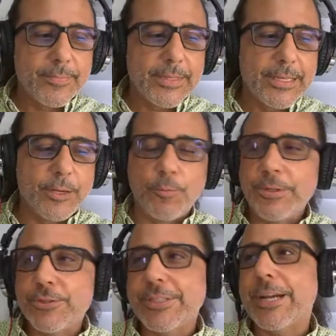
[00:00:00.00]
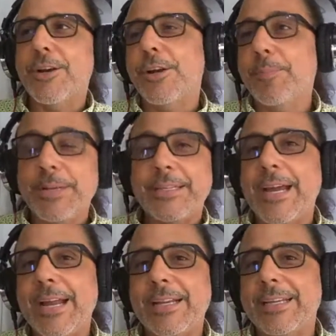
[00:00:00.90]
we just get caught up in
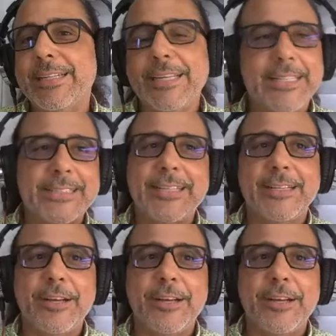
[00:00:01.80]
that, and that's it.